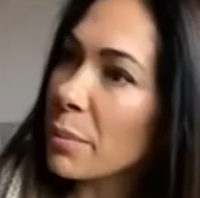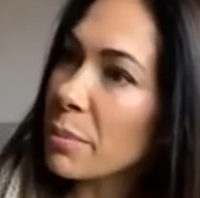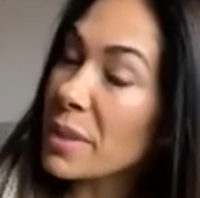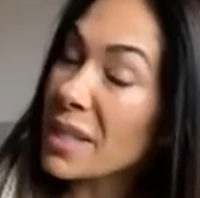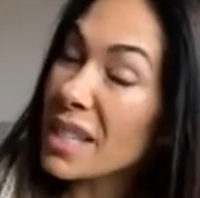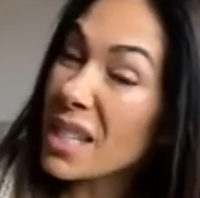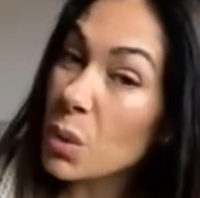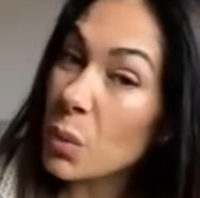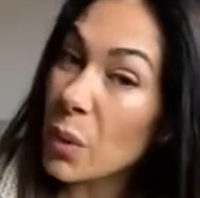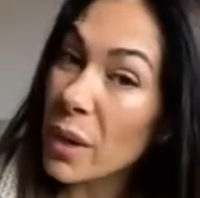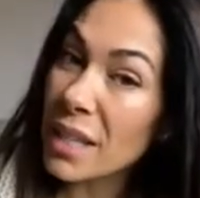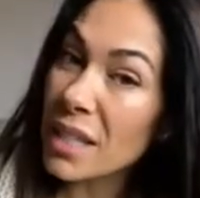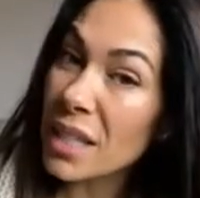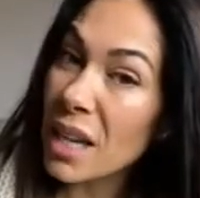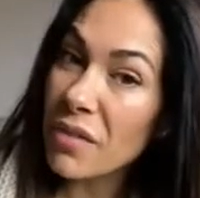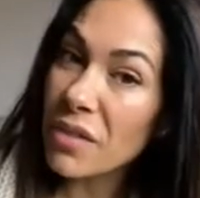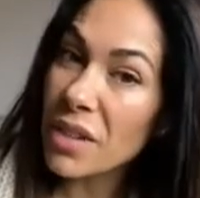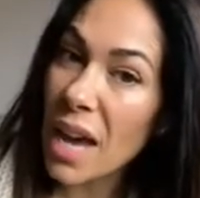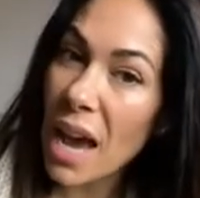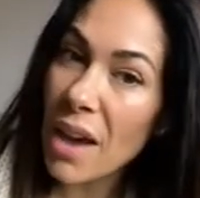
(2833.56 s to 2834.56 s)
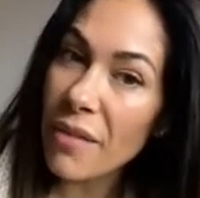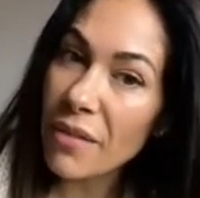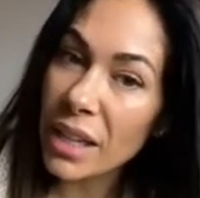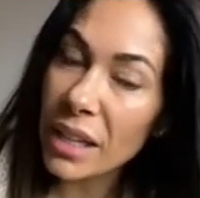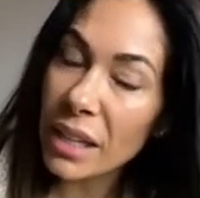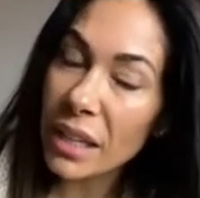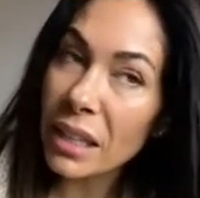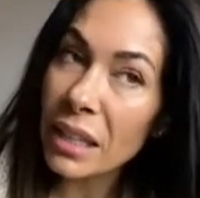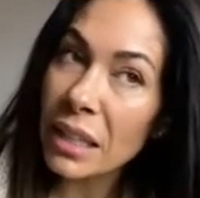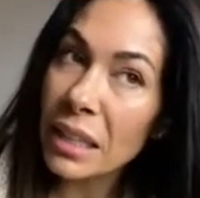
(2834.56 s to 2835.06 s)
6 weeks after
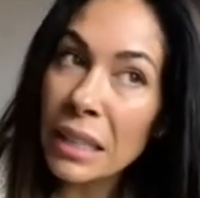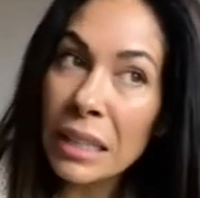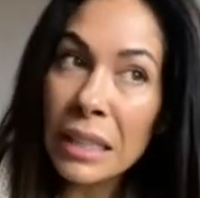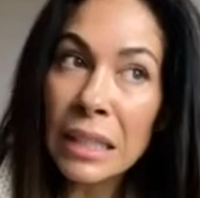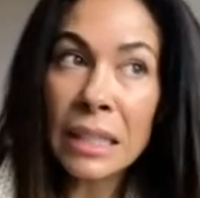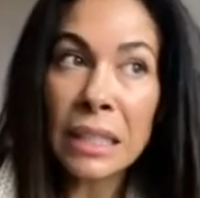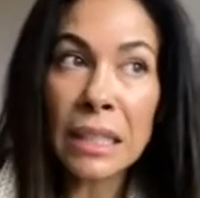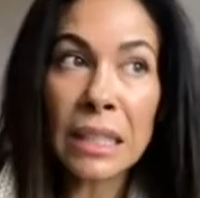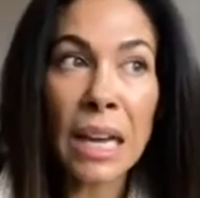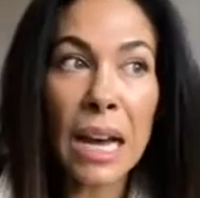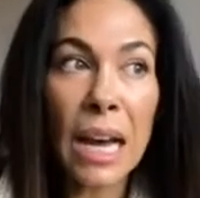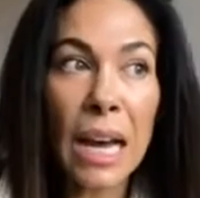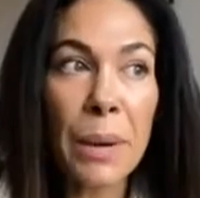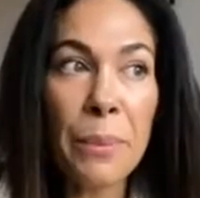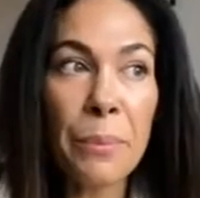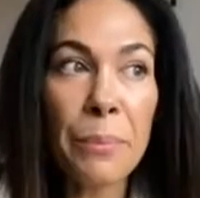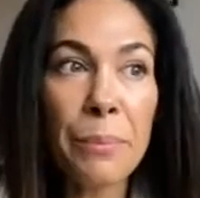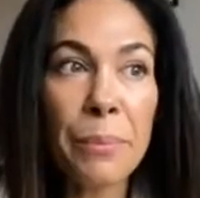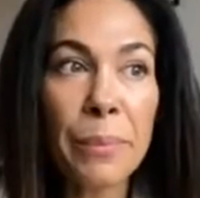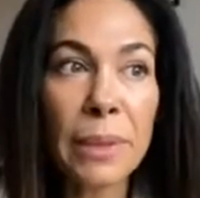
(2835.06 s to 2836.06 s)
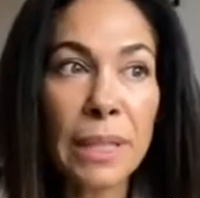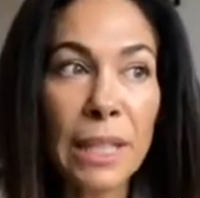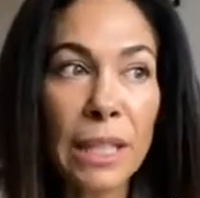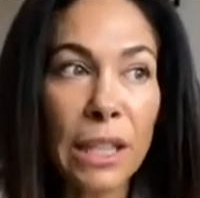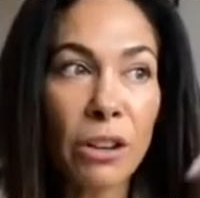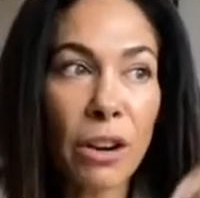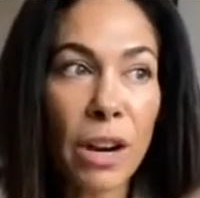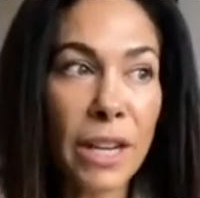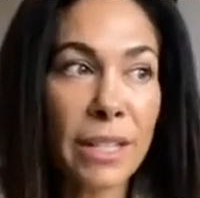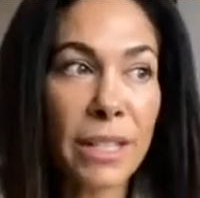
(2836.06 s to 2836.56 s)
having
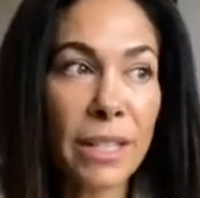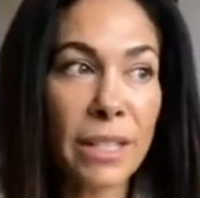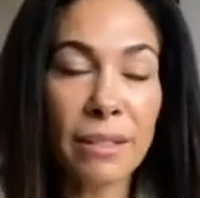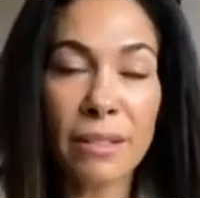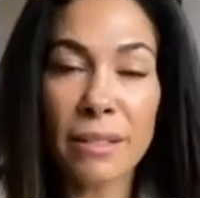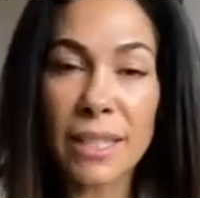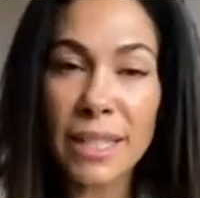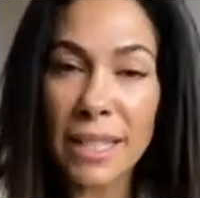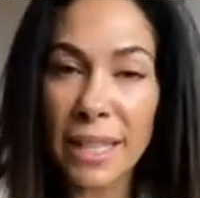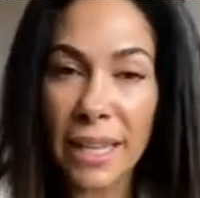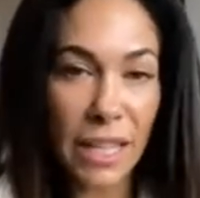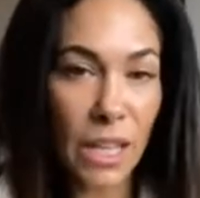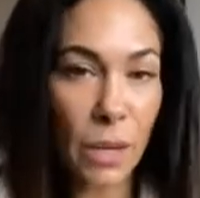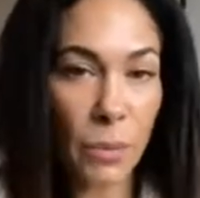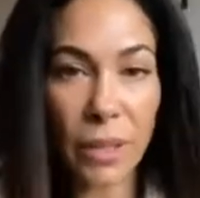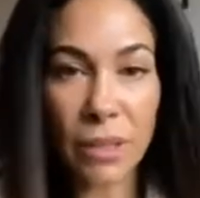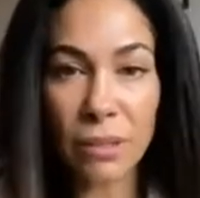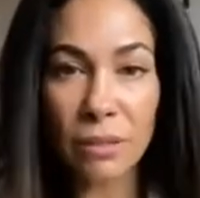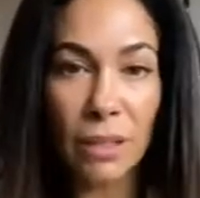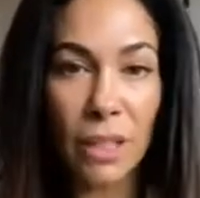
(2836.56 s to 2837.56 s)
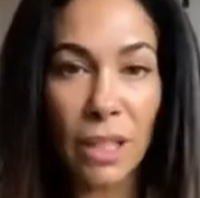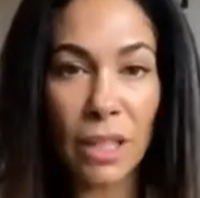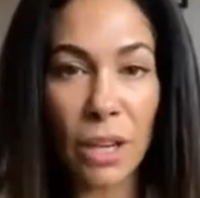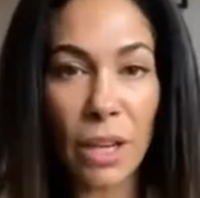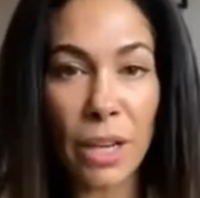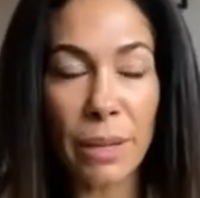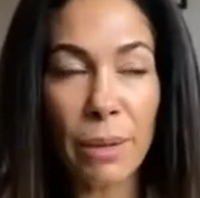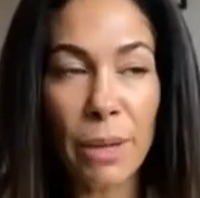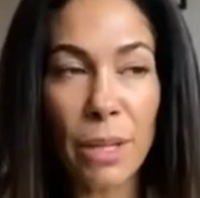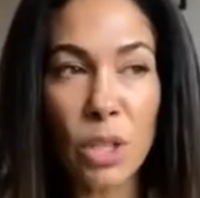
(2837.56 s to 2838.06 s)
Lila, I didn't see anyone. Like,
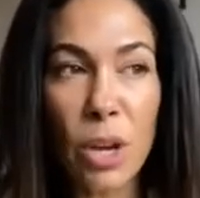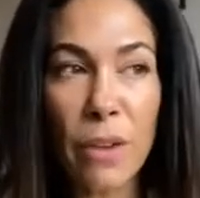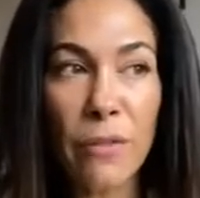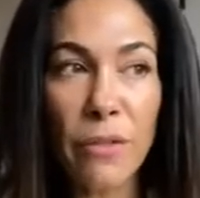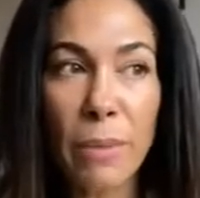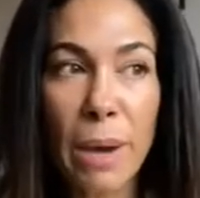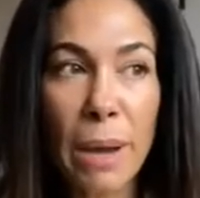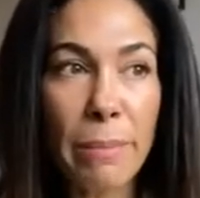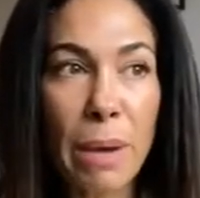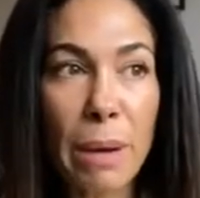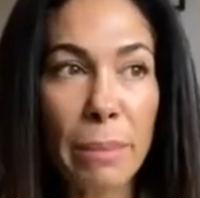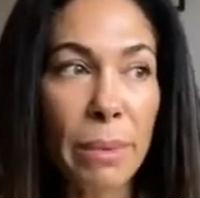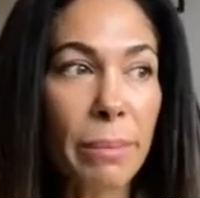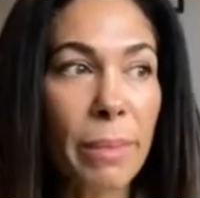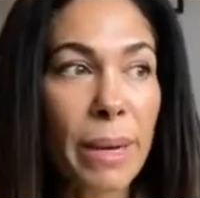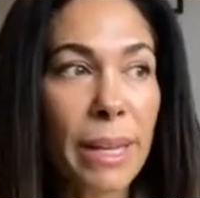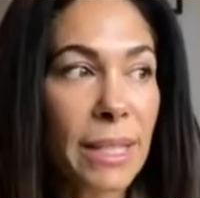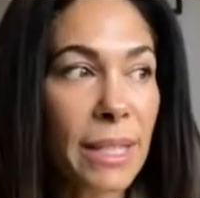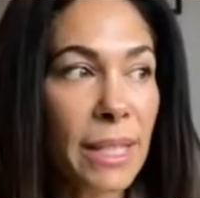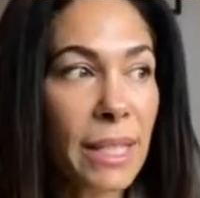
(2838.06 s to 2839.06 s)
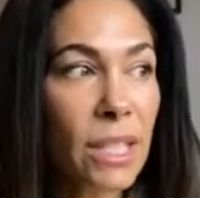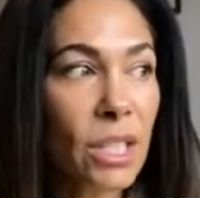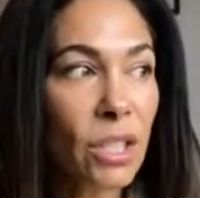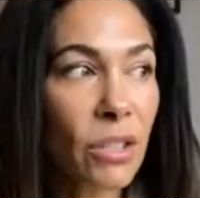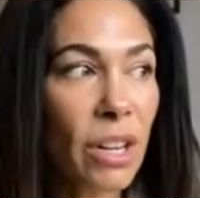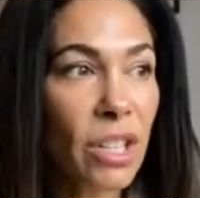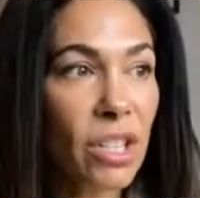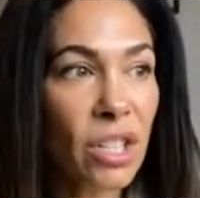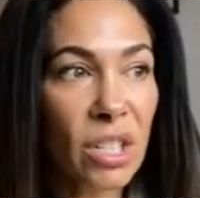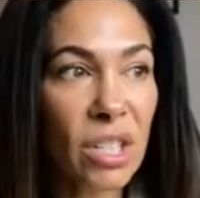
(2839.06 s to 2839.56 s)
aside from my mum and my
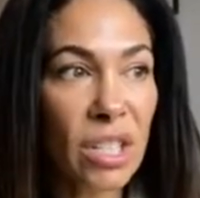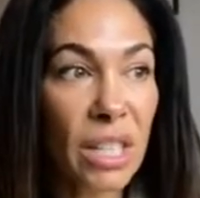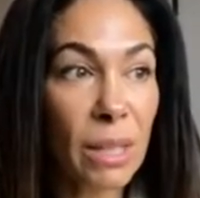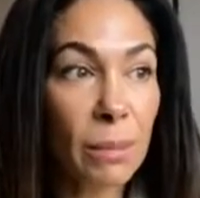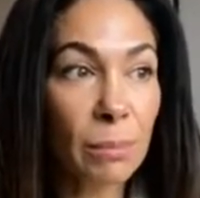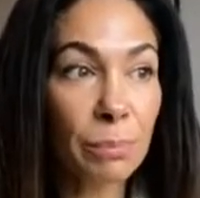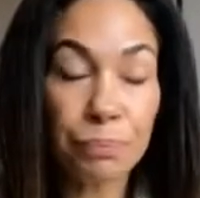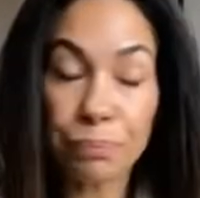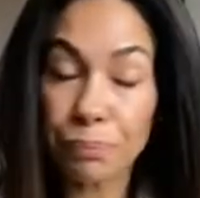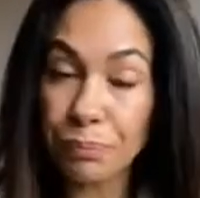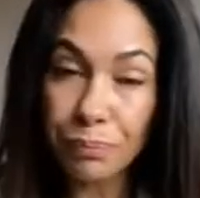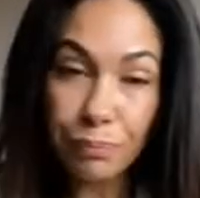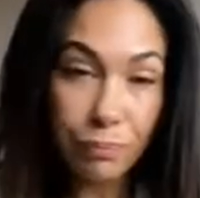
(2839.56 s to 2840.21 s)
sister, I just said,